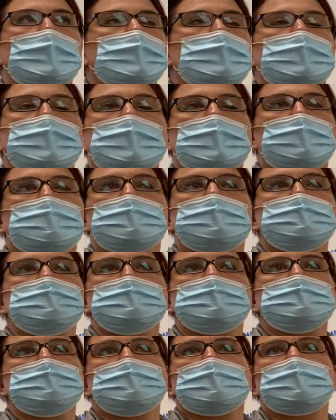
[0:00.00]
Yeah, this
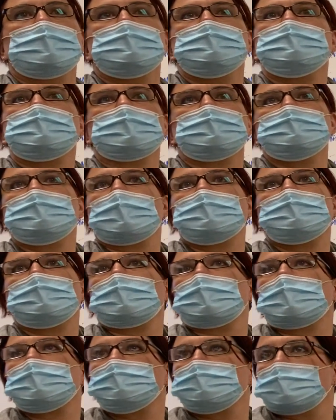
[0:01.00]
is the 2nd time in the
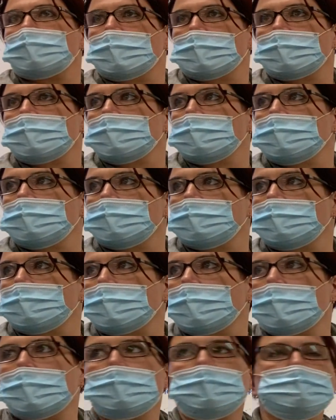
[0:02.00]
last week,
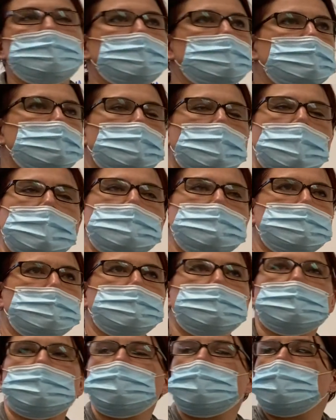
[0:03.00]
right? I was just in the
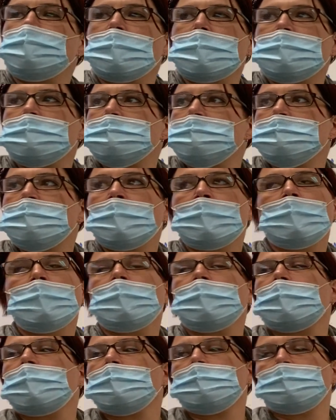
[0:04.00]
hospital for 2 days.
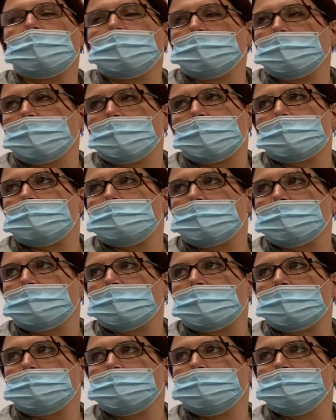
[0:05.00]
I don't want to go to the hospital
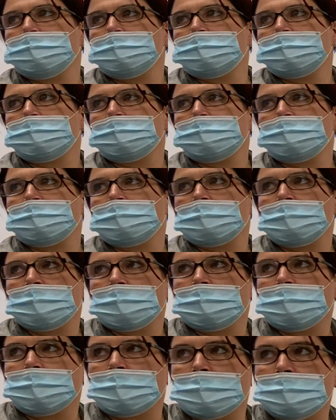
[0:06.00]
again,
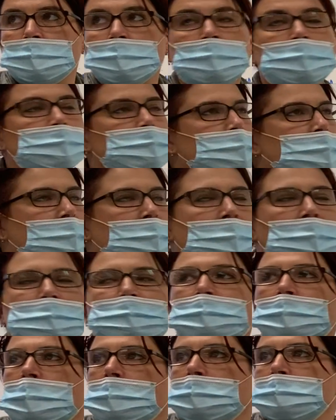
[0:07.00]
right? They
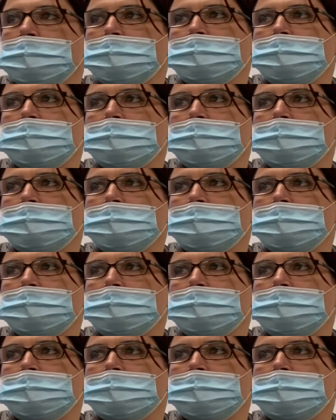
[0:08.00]
have to go.